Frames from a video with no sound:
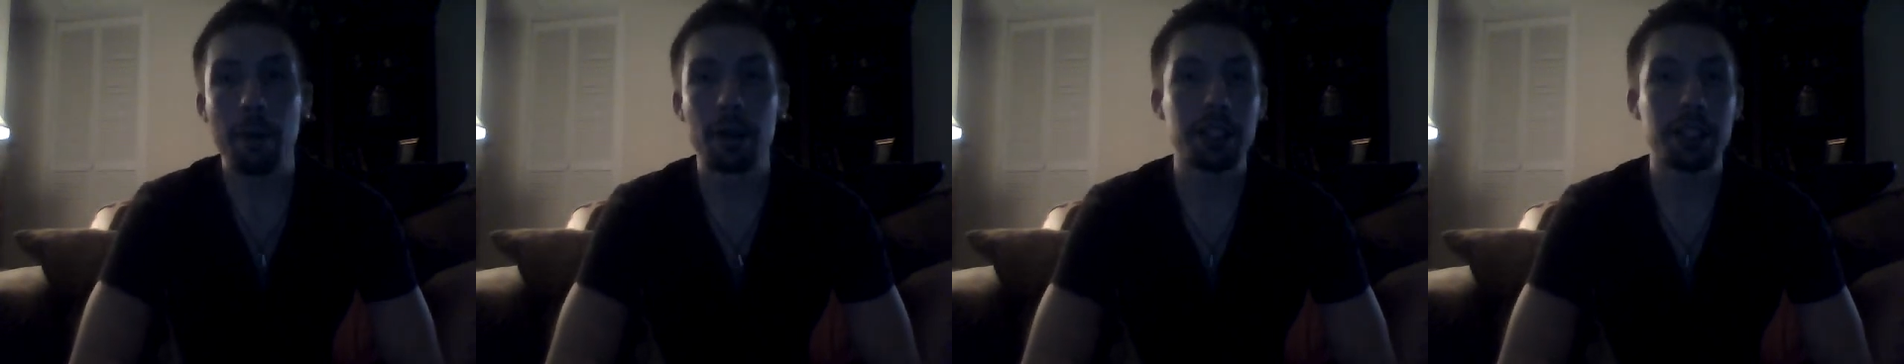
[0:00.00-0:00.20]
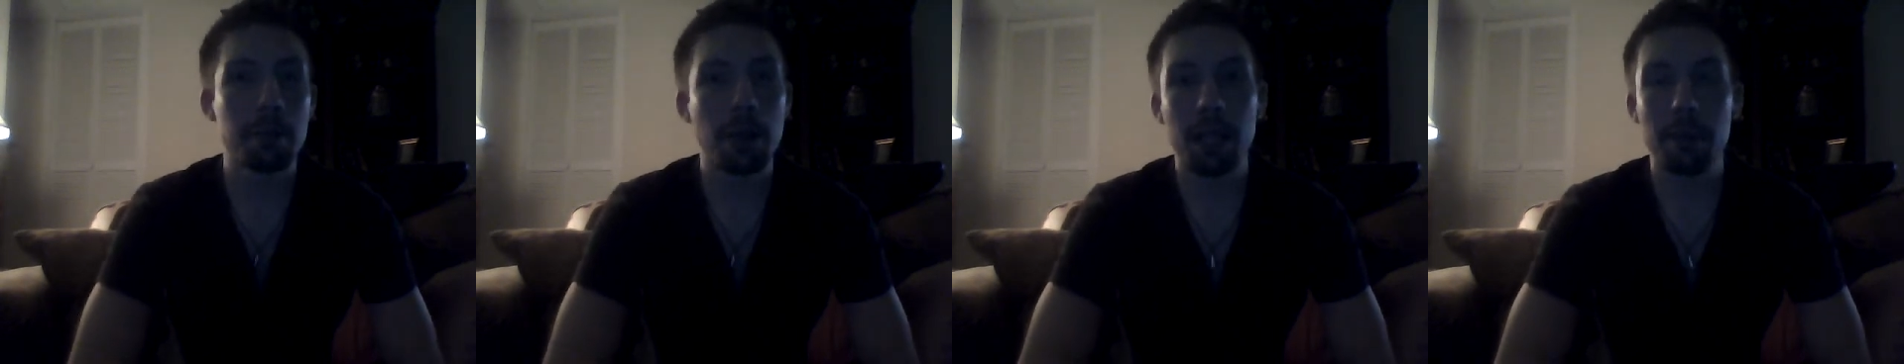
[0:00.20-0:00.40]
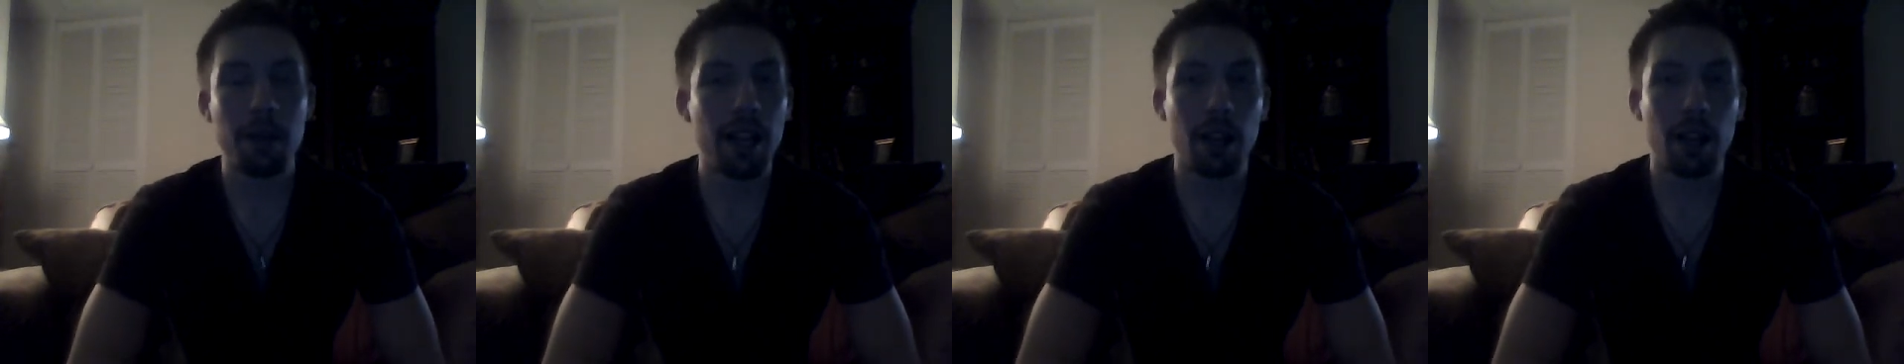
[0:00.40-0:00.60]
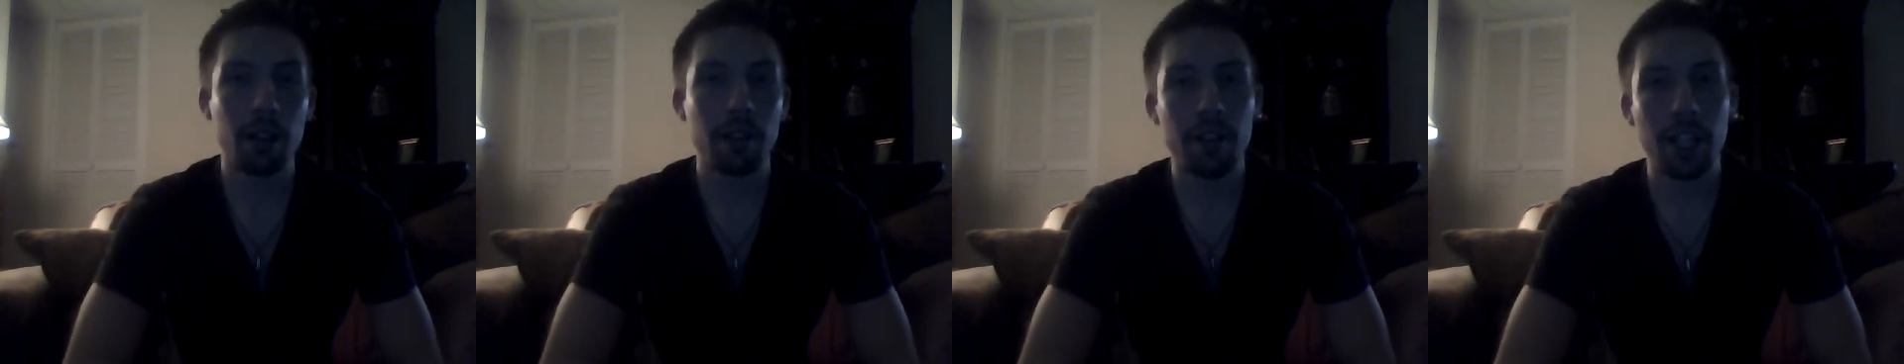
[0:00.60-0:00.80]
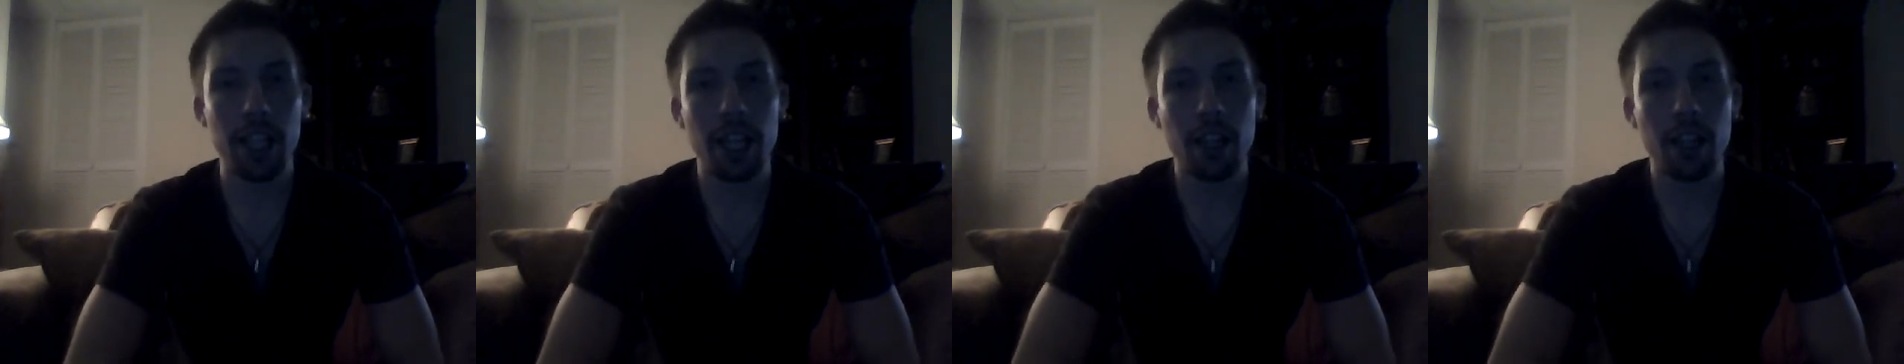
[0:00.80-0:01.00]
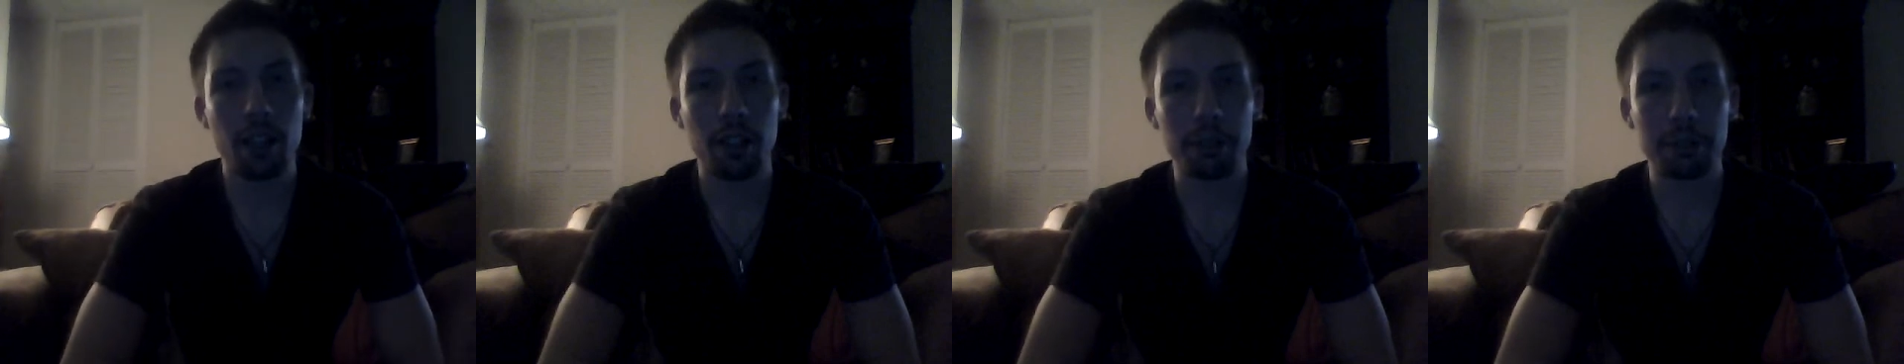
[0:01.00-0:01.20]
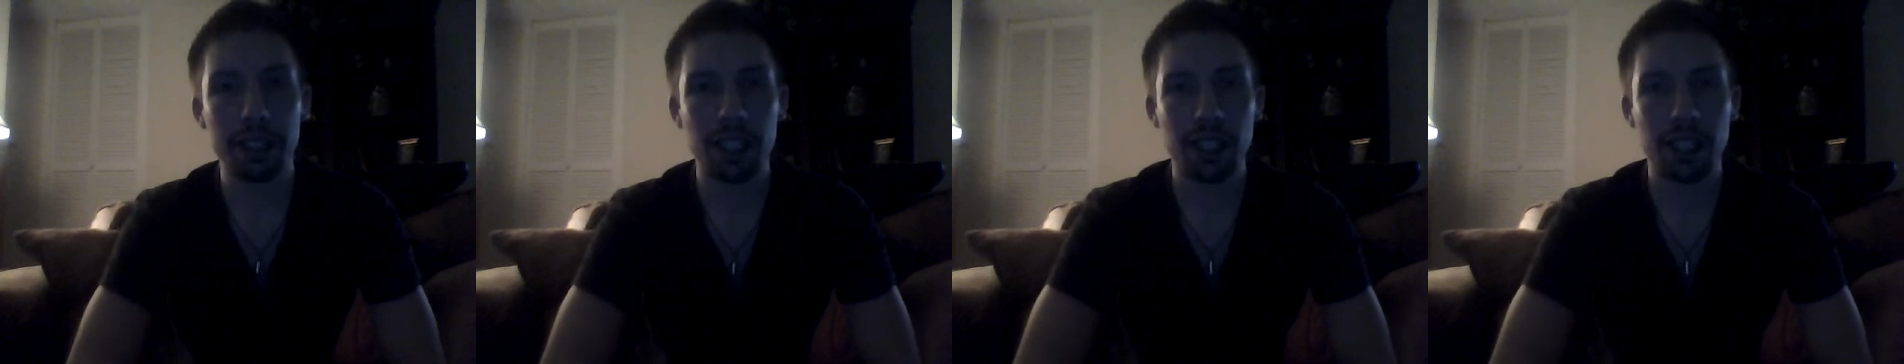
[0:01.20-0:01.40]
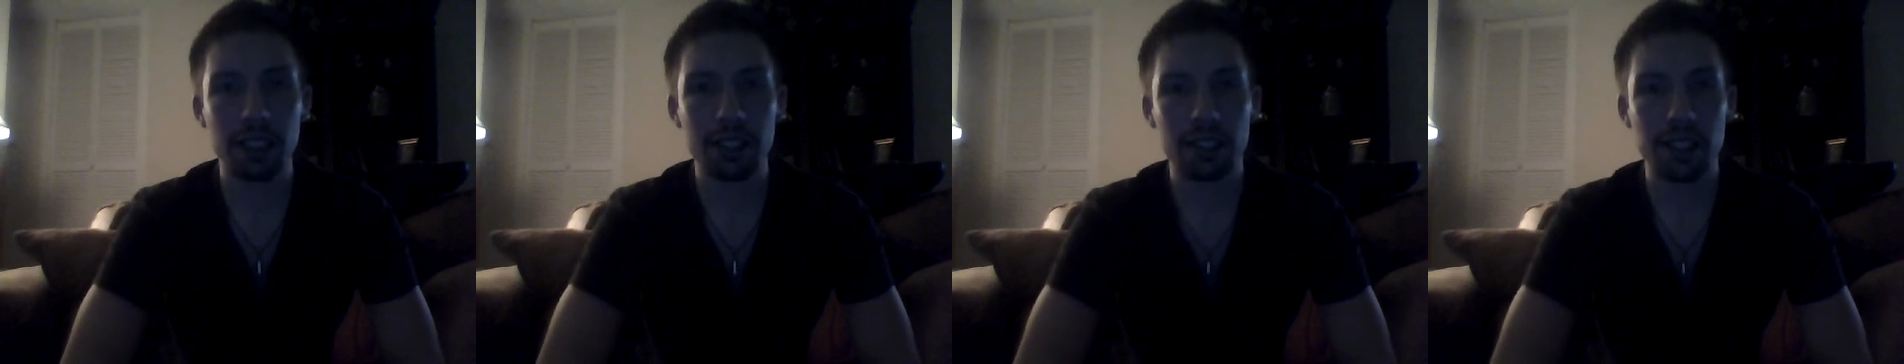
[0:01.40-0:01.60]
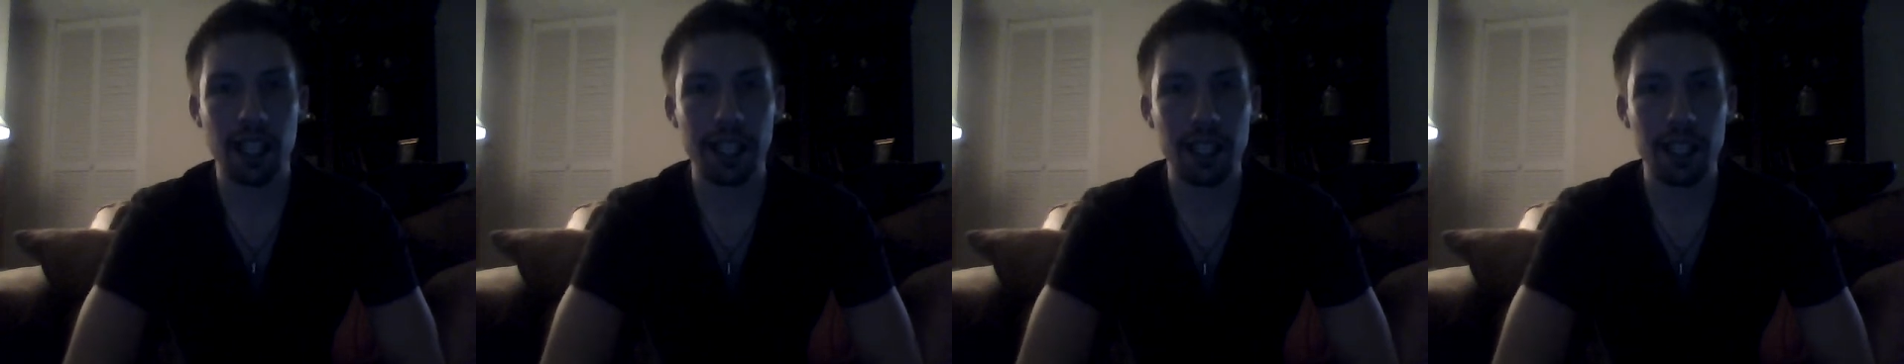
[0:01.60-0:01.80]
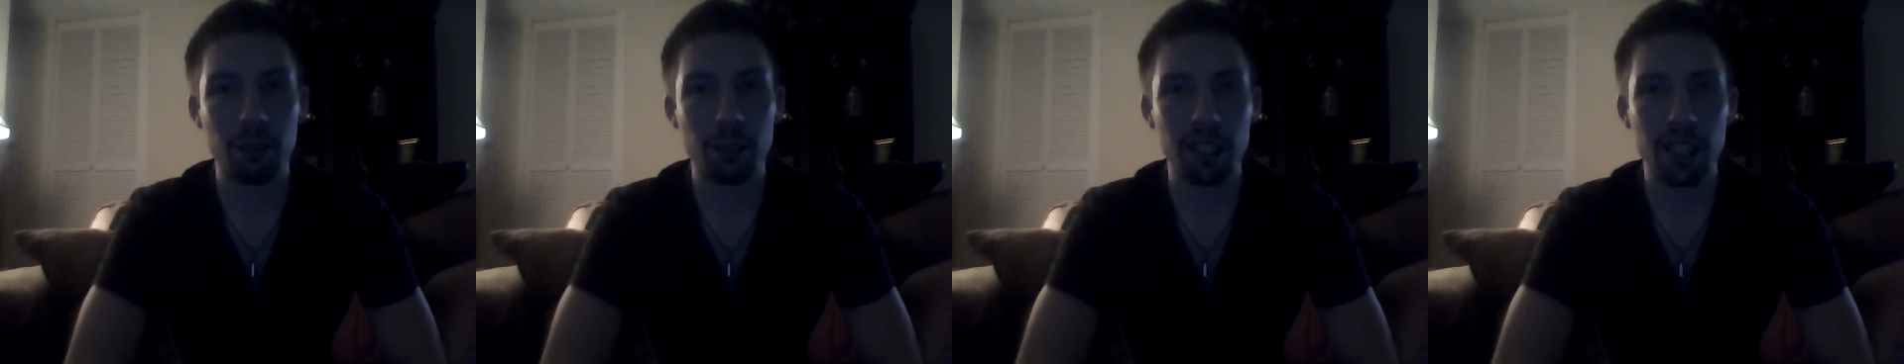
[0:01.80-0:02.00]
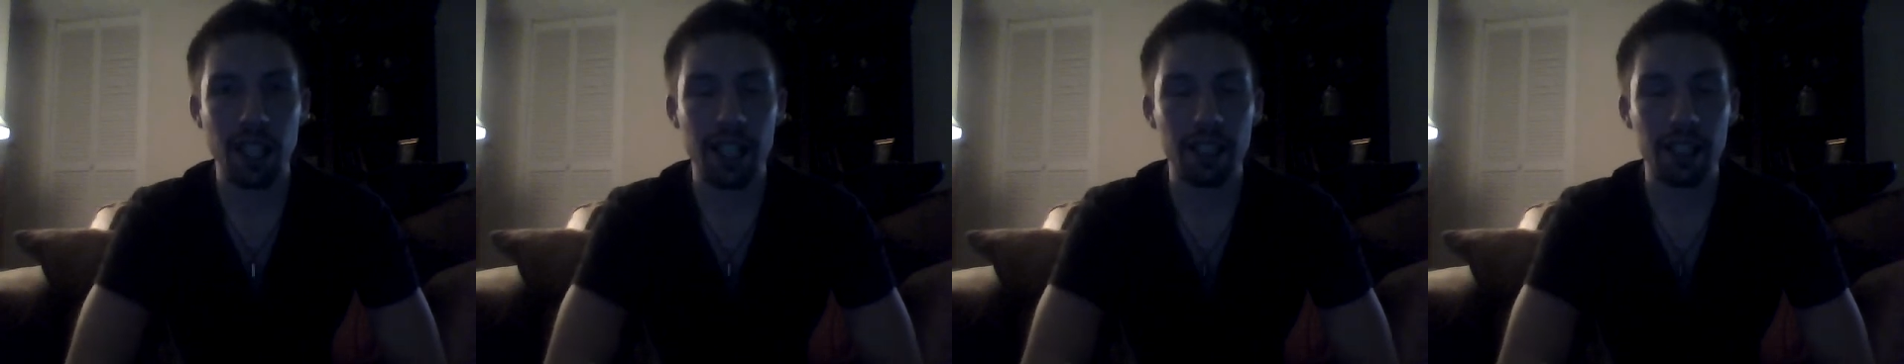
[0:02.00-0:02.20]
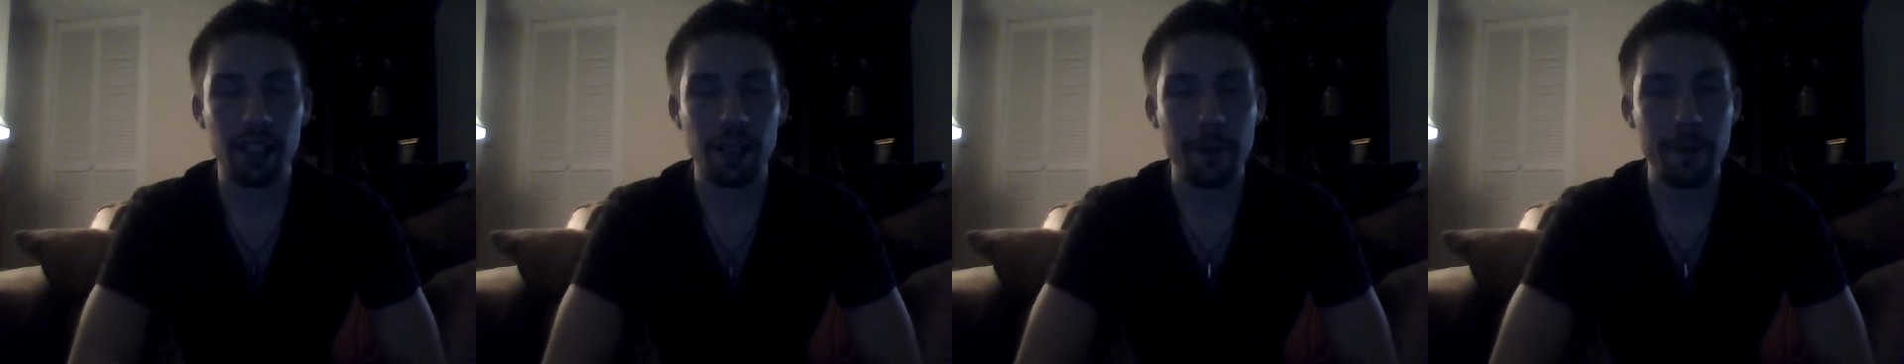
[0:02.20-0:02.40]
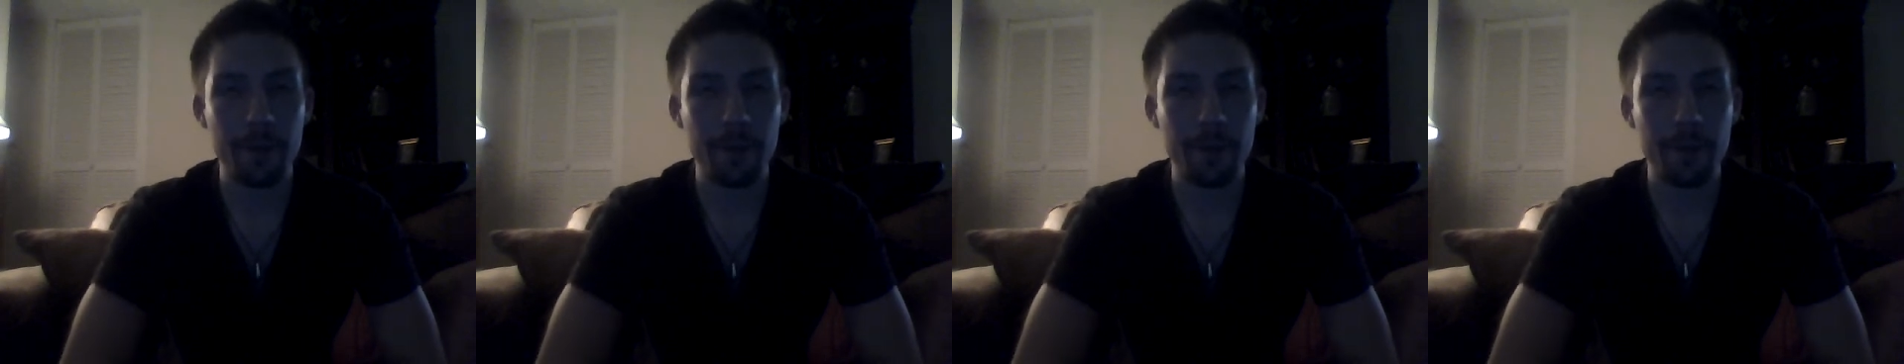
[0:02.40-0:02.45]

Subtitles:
must make my own video because I can relate.